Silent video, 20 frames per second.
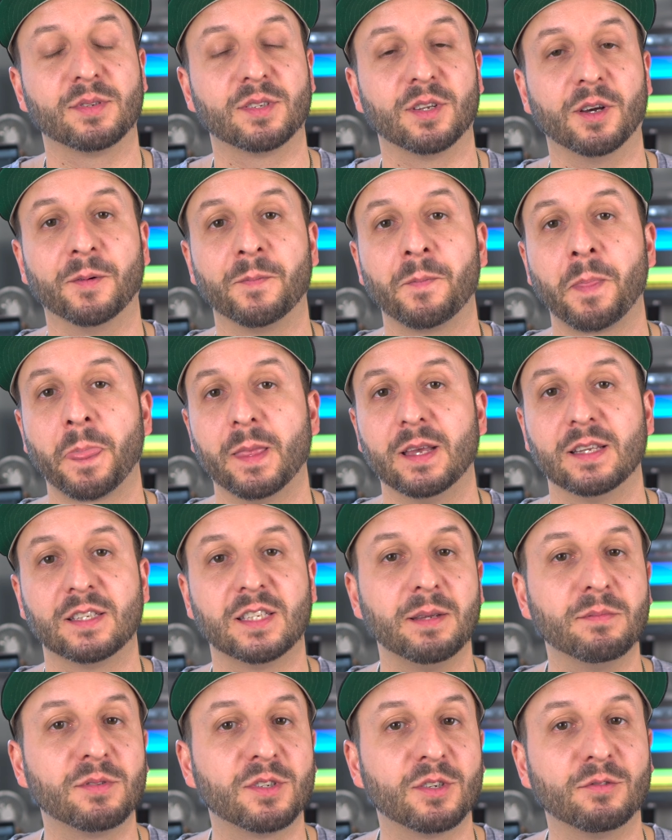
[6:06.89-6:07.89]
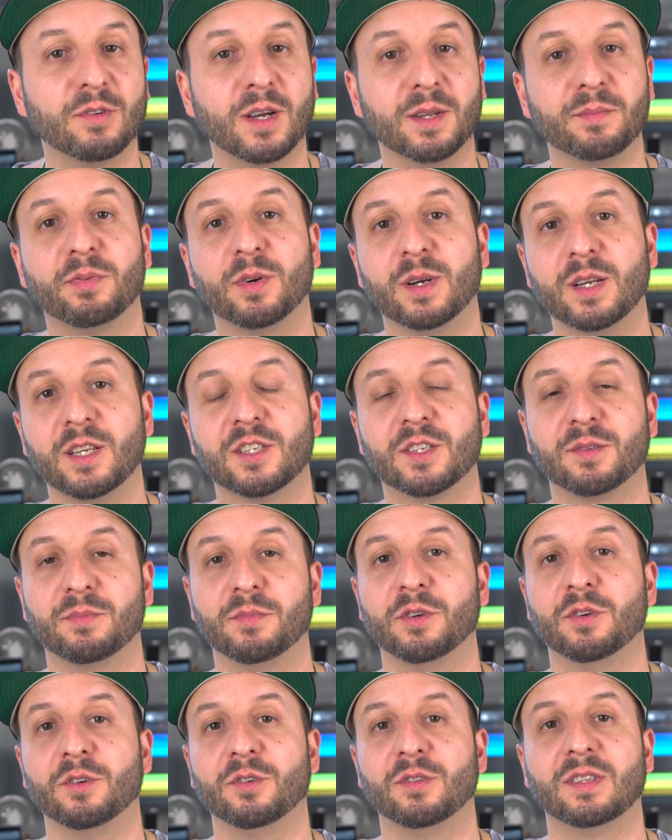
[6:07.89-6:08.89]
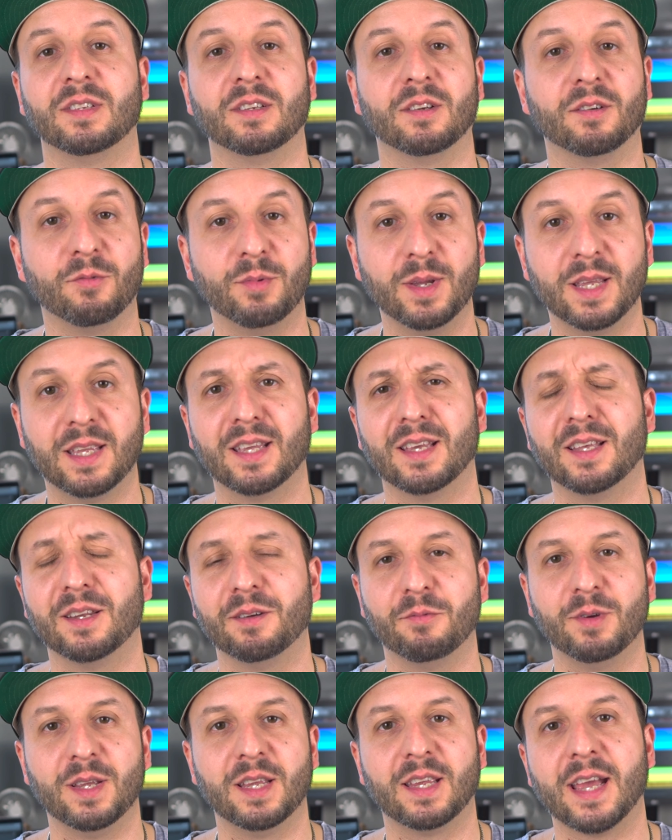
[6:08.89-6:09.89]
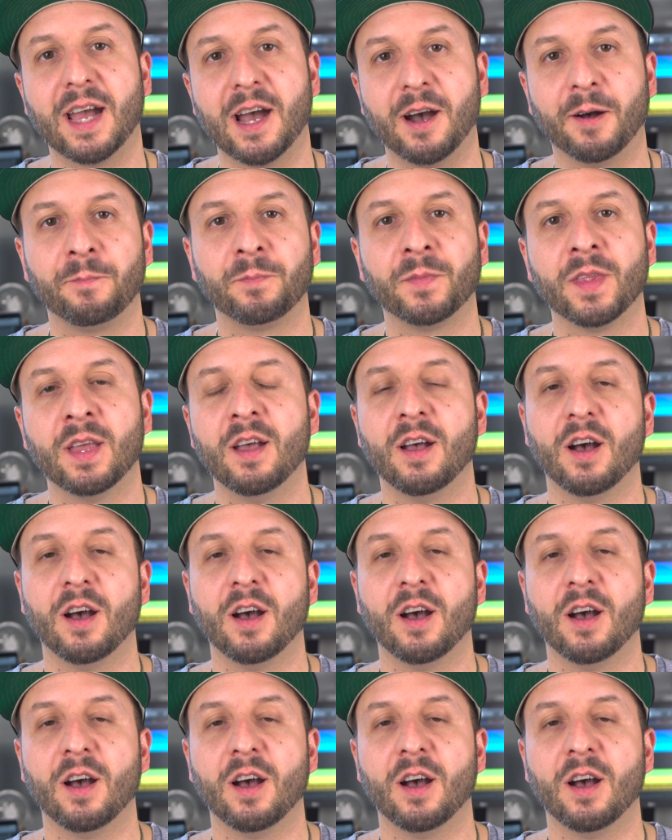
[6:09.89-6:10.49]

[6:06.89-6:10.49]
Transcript: So it seems to run pretty smooth week in and week out.